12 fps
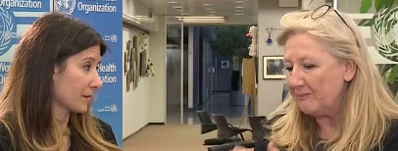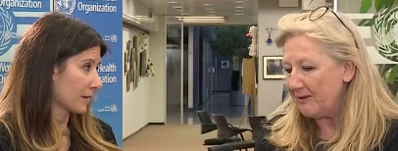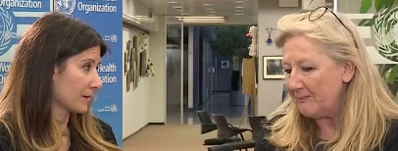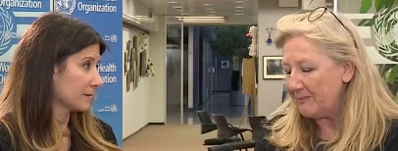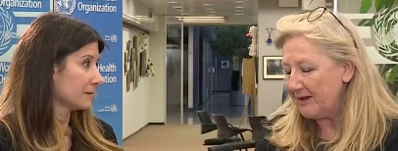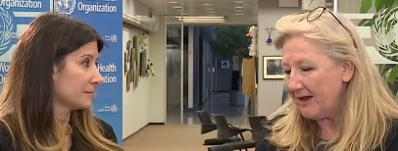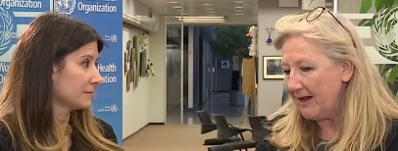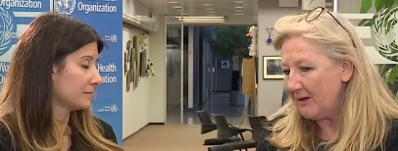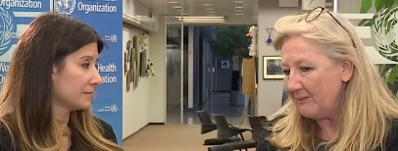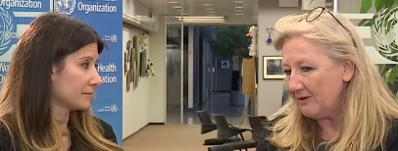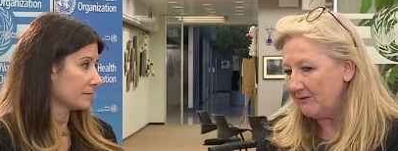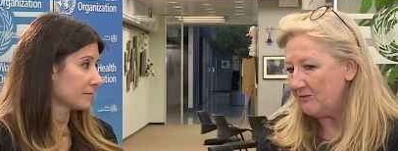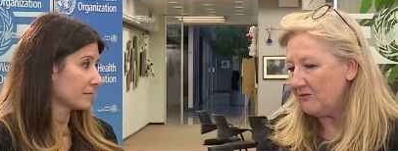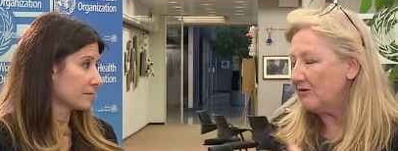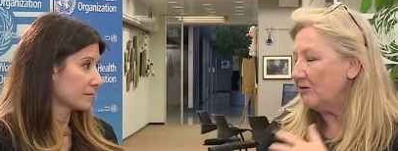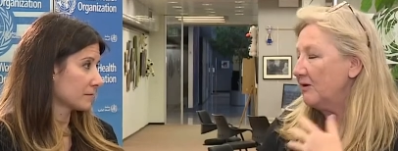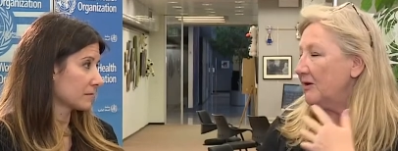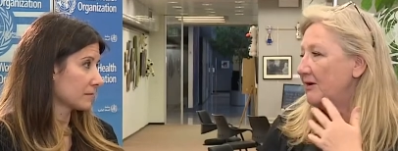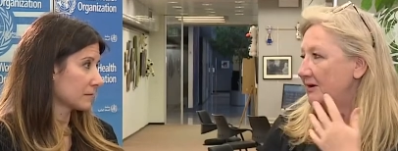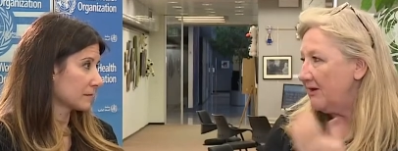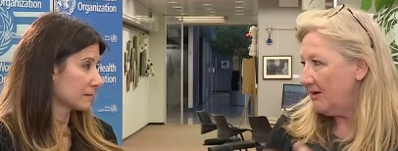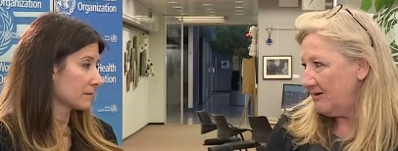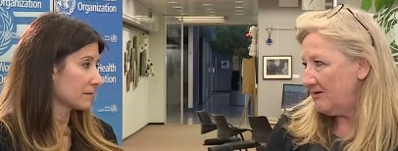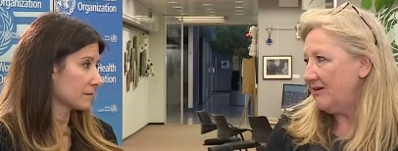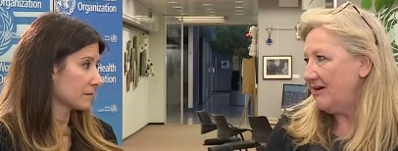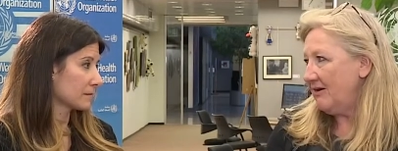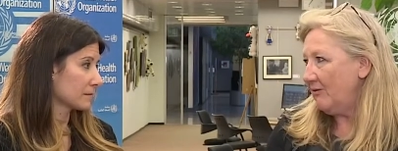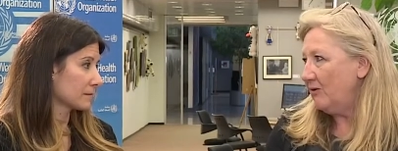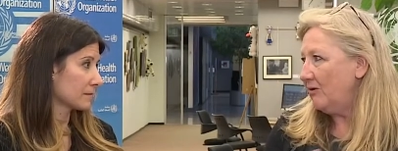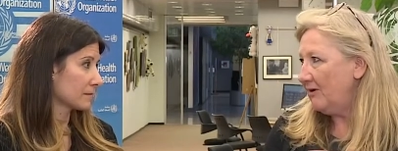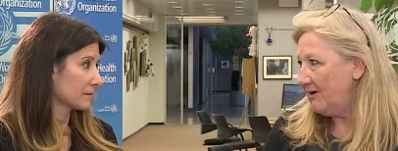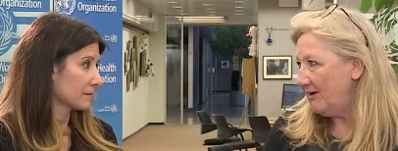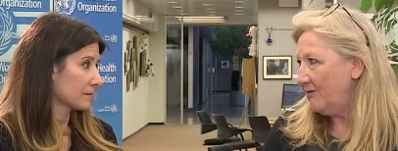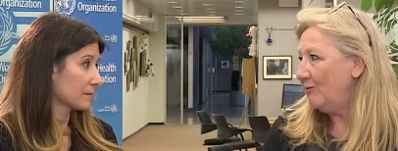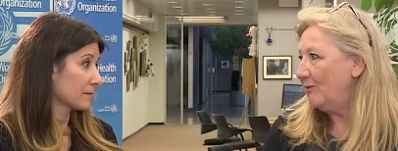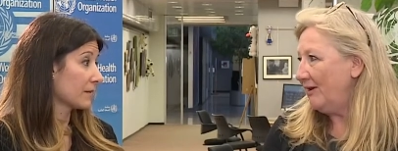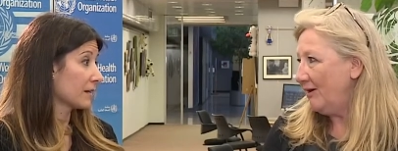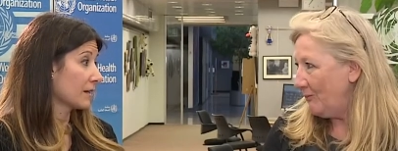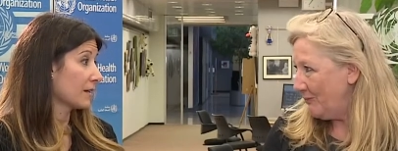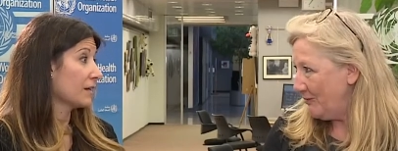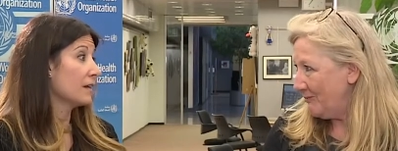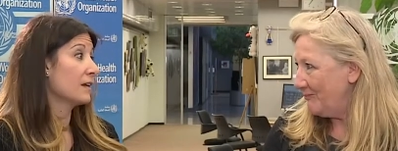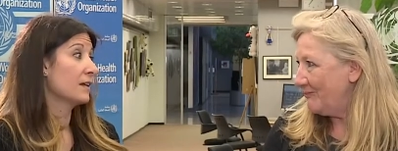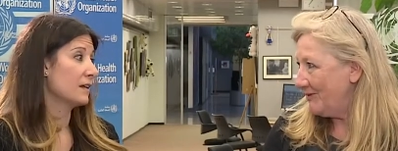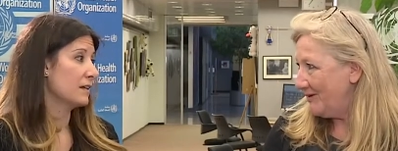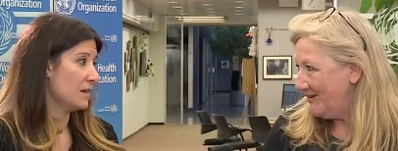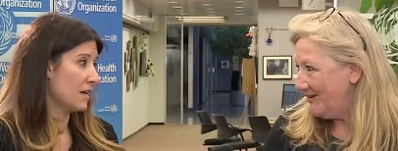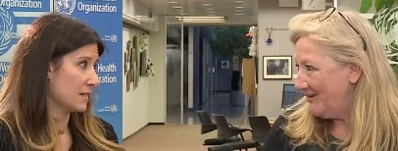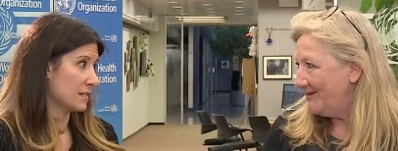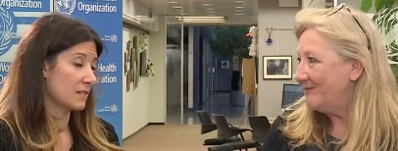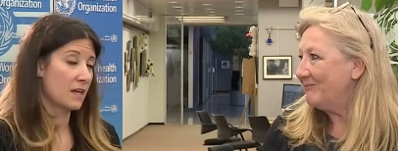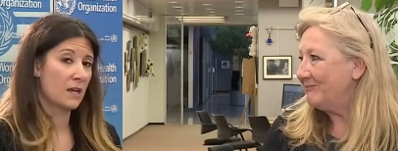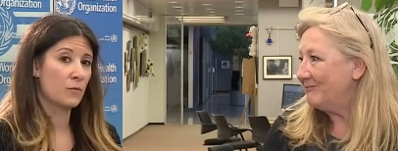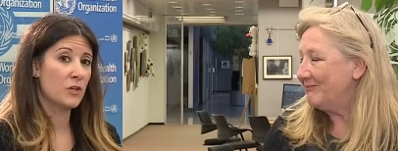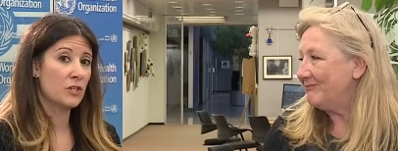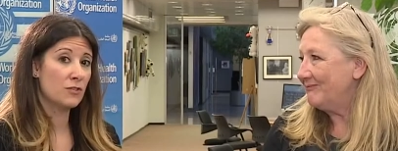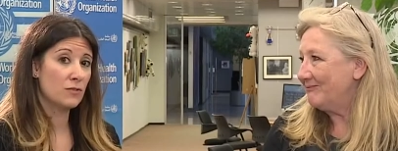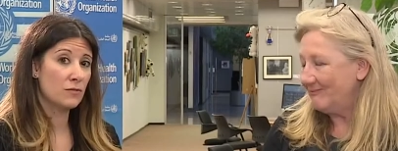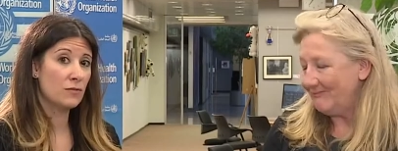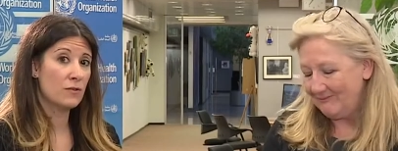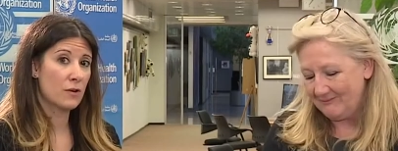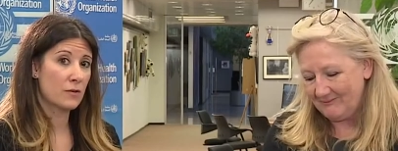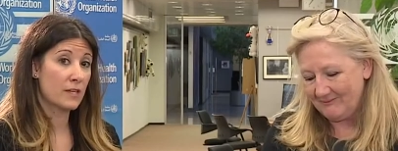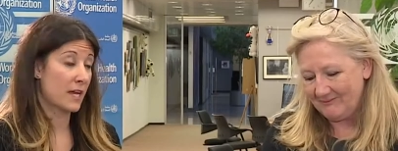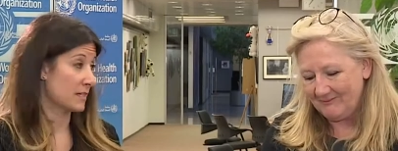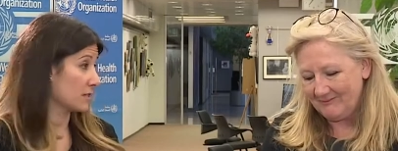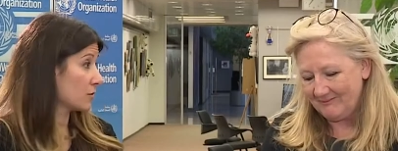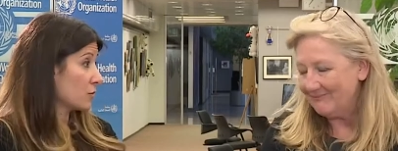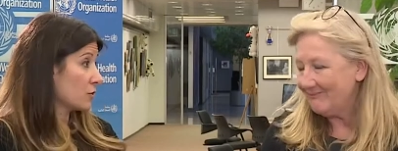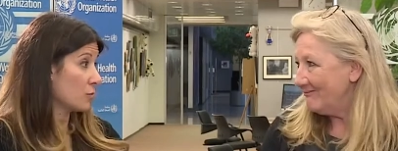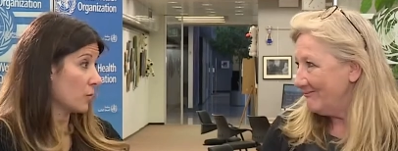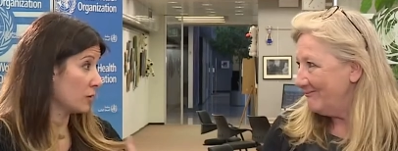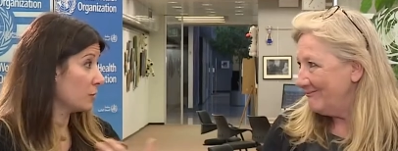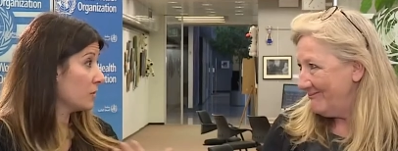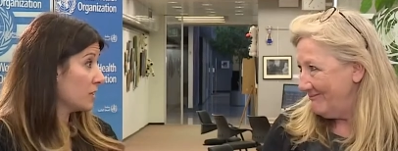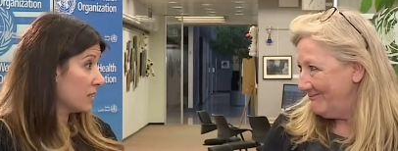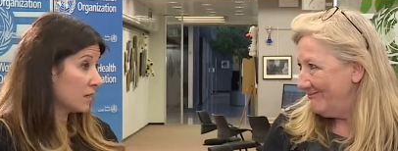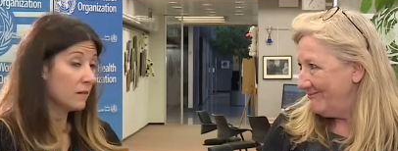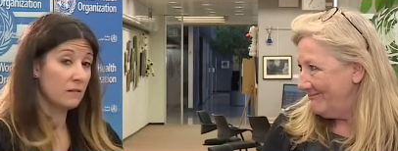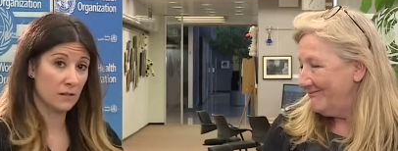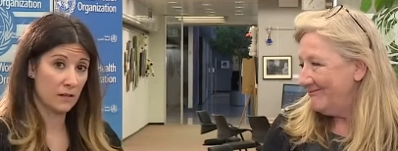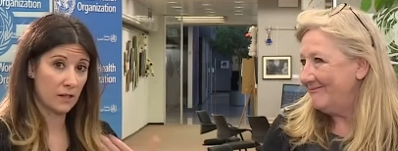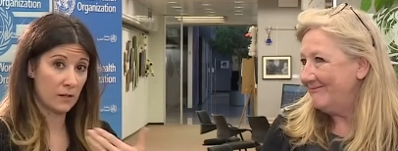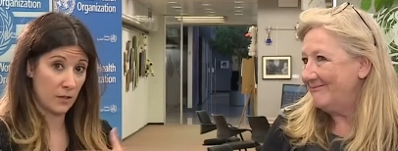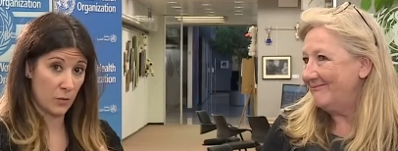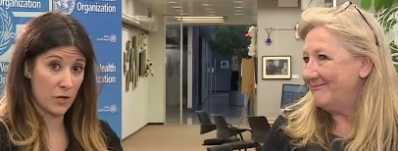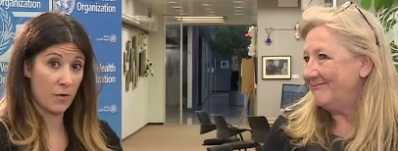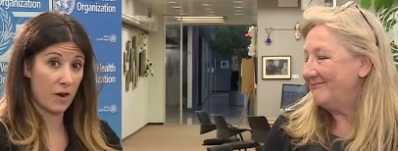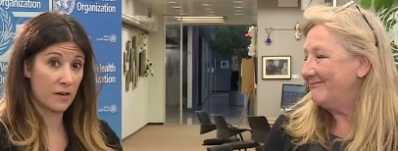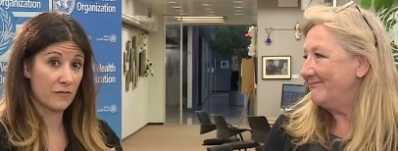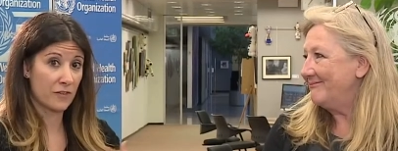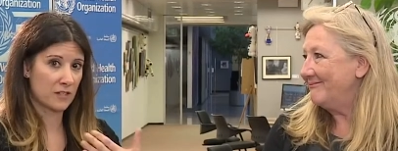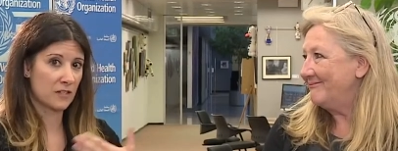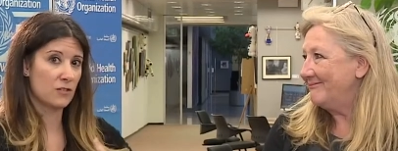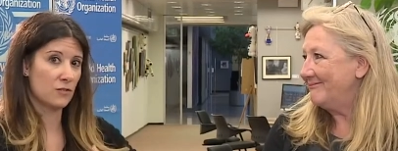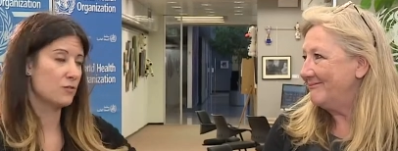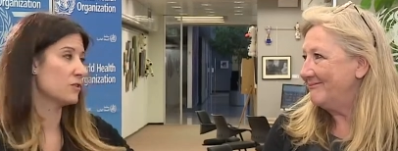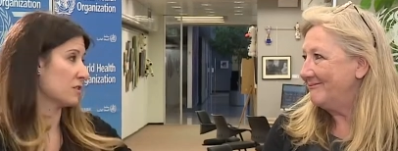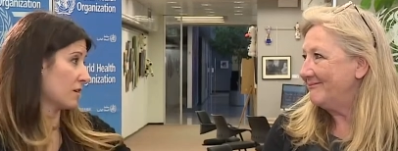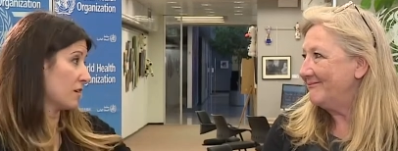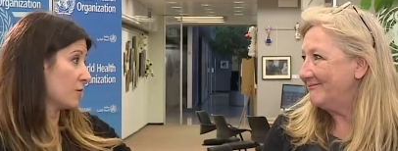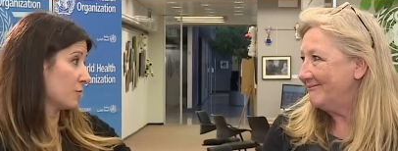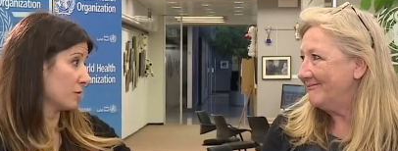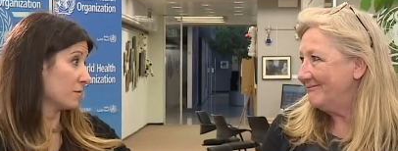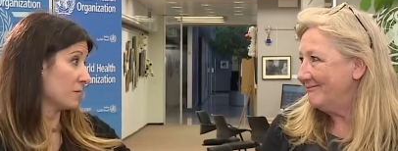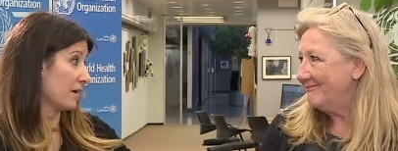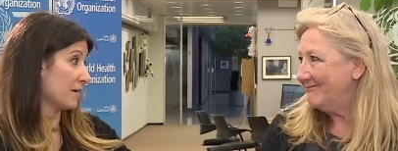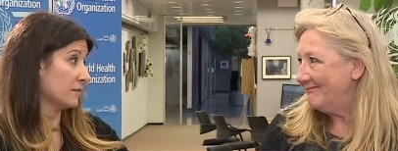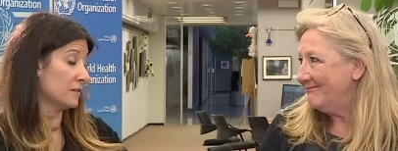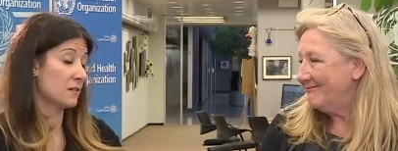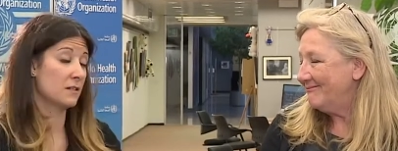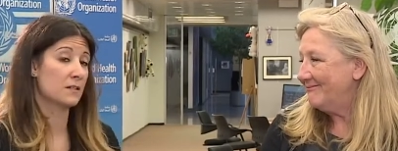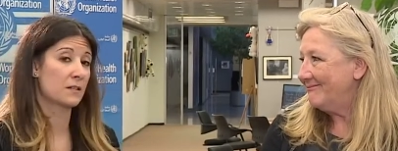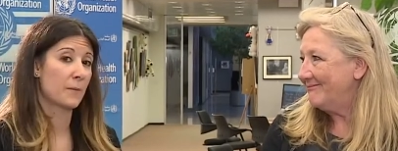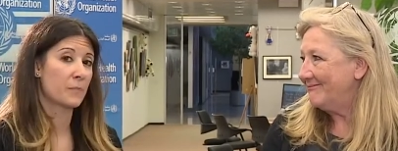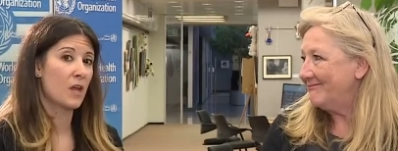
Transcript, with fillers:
Speaker 1: but become ill? So getting to care early will help them.
Speaker 2: Yes, and we do know. Yes, so you when you begin uh, when you are infected, you do start out with a mild disease